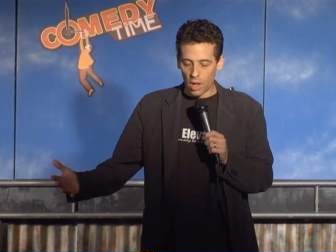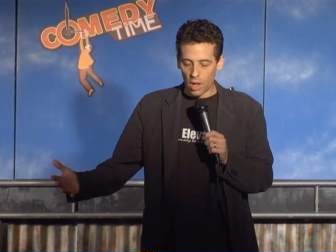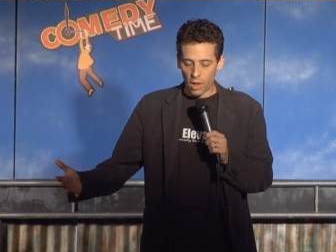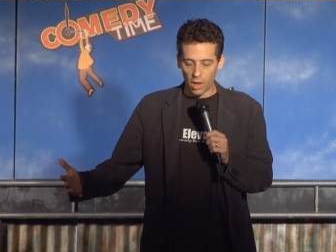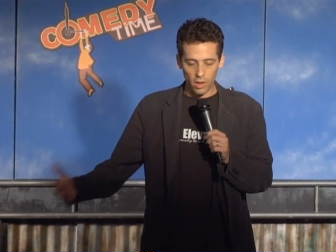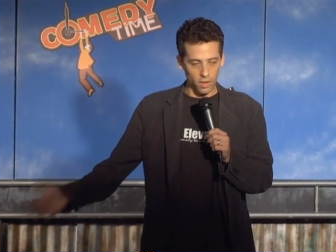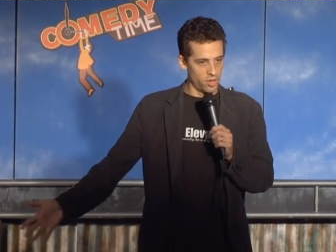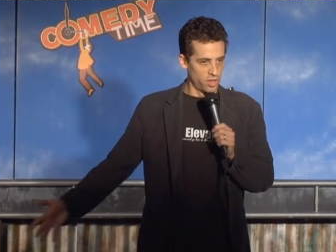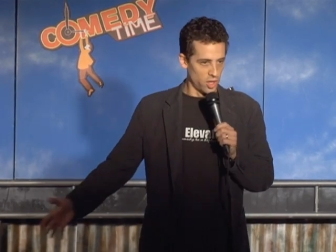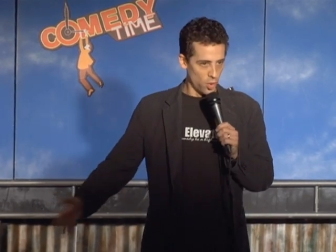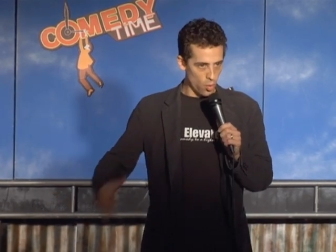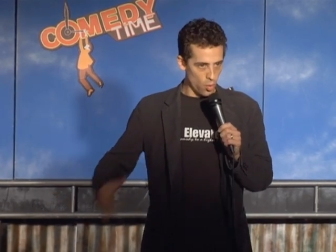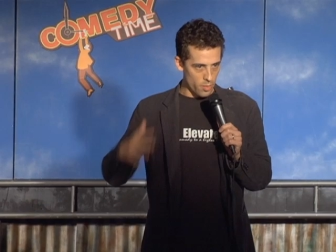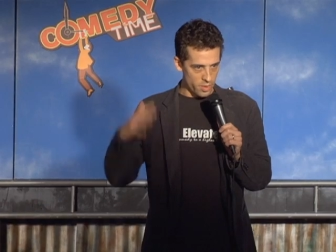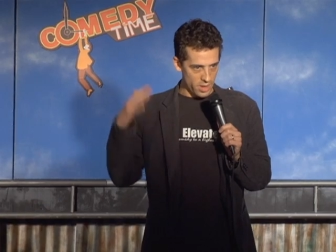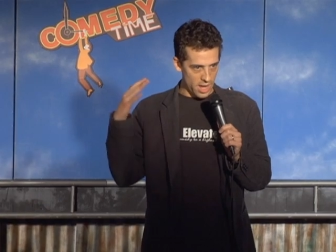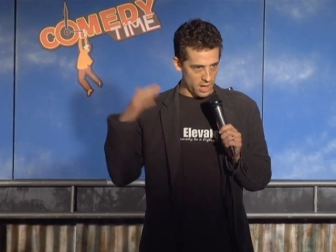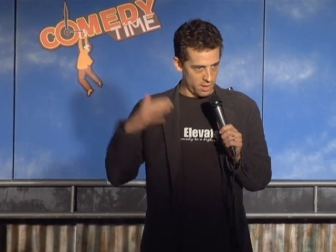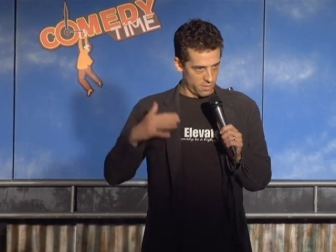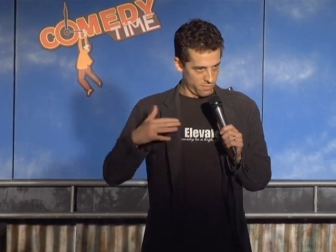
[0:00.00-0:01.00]
All of a sudden, the
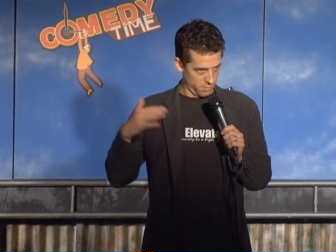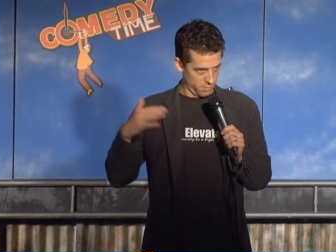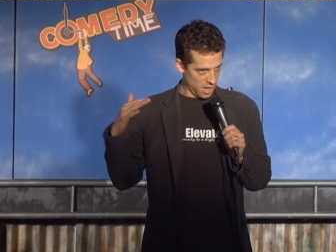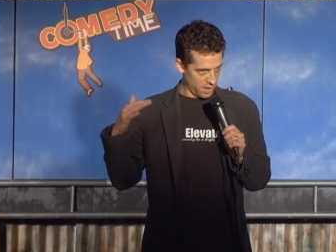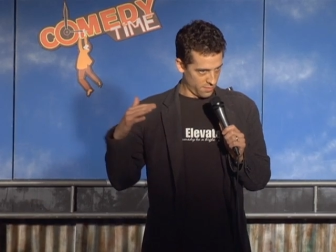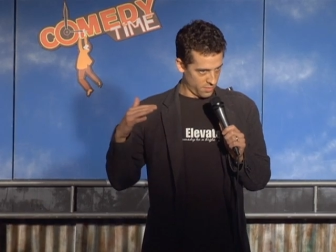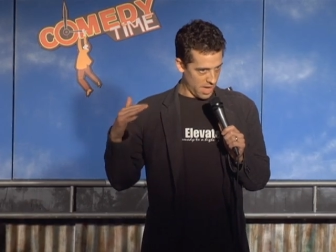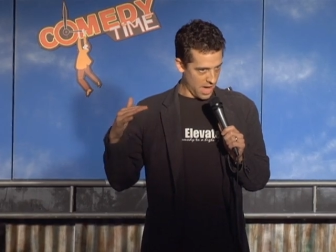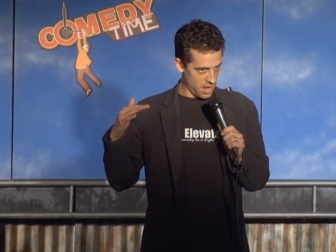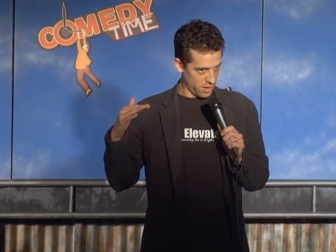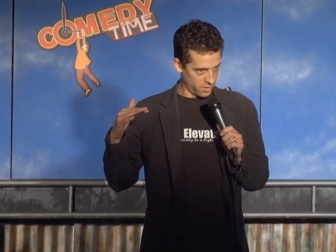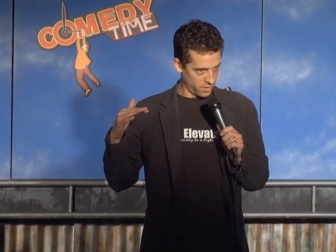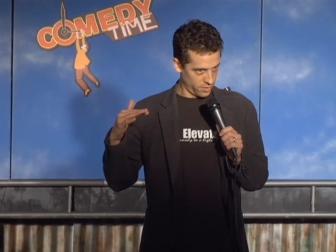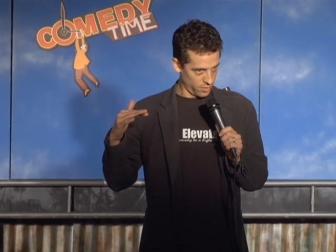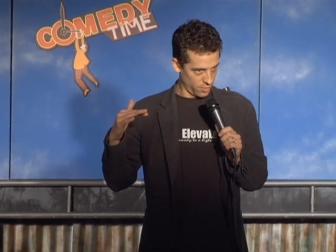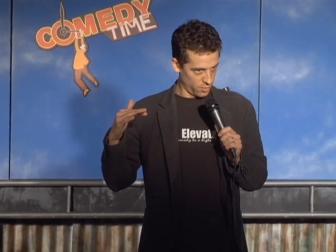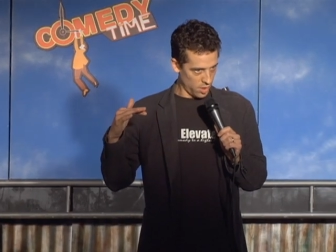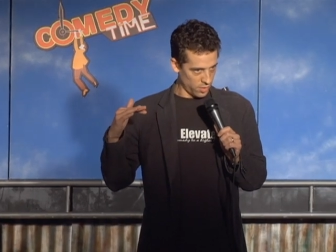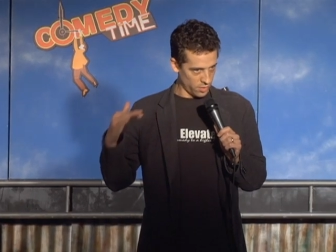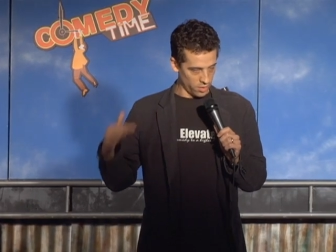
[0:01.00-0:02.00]
woman had kind of an
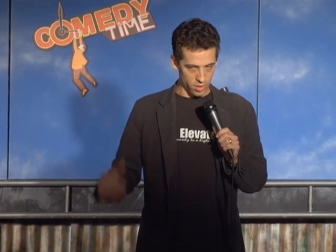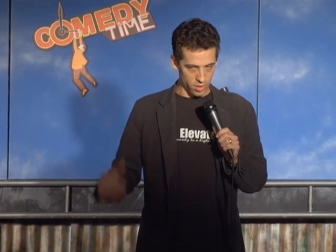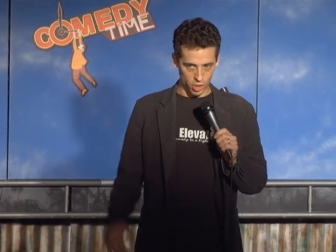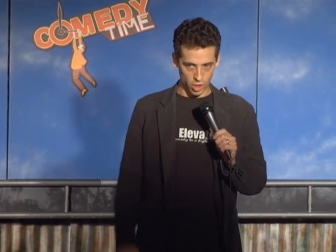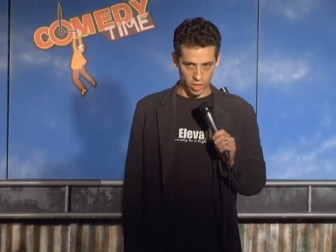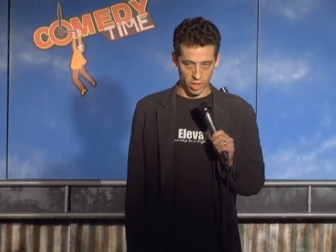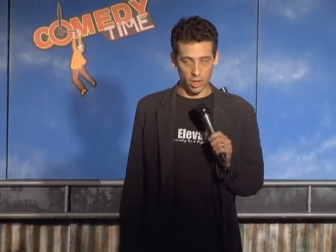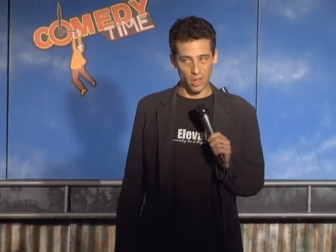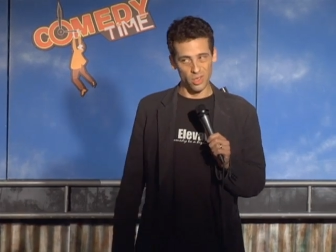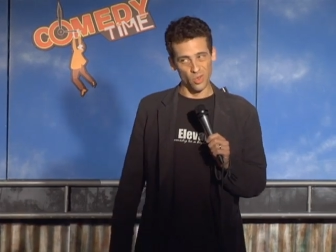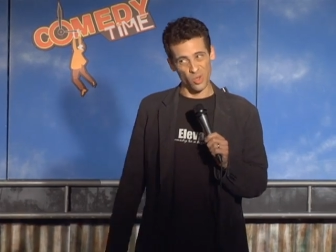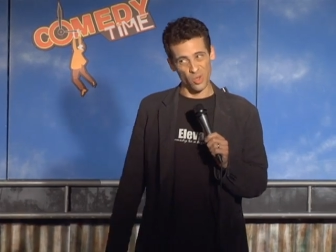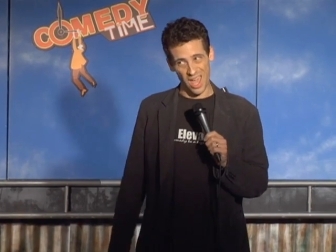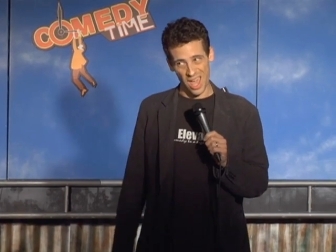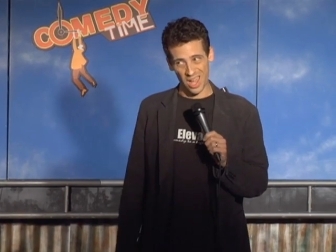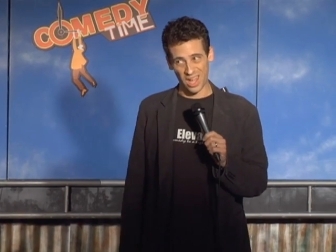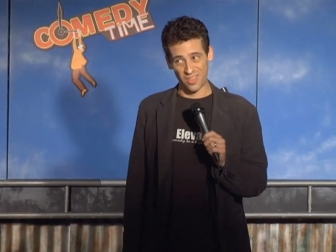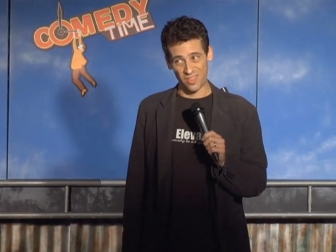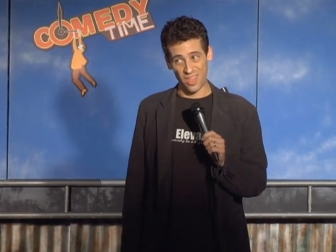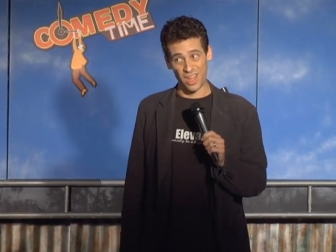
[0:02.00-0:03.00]
attitude. All of a sudden, she's like, you
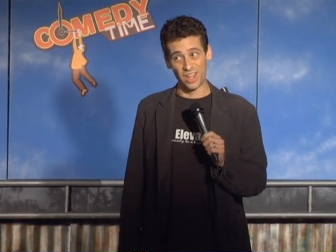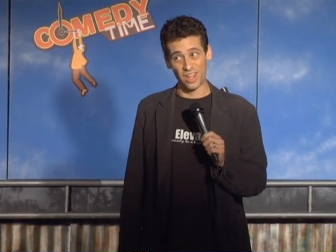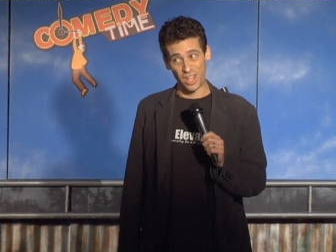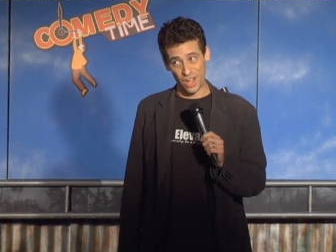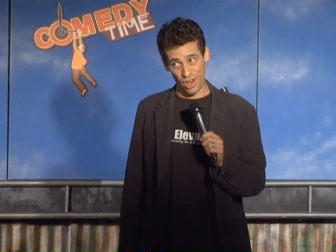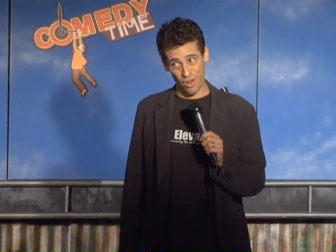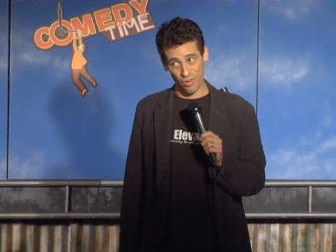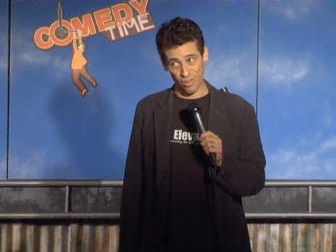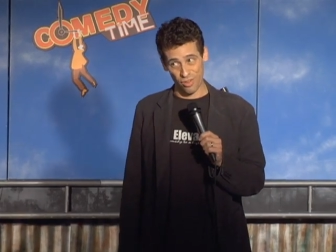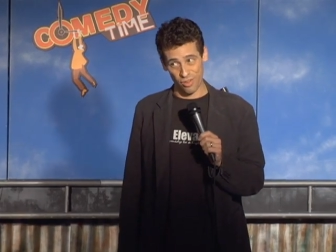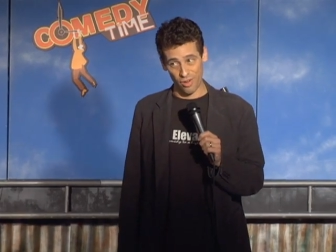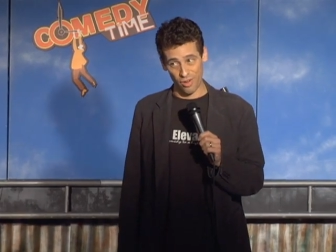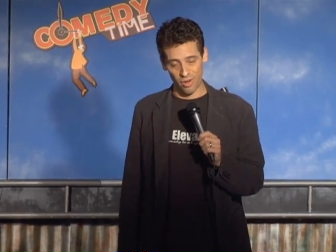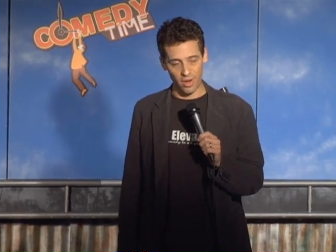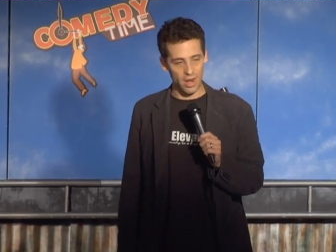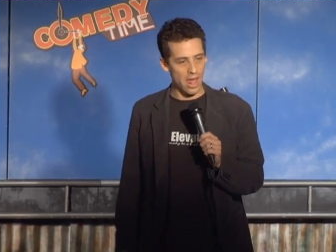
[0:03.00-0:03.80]
can't get that here, sir.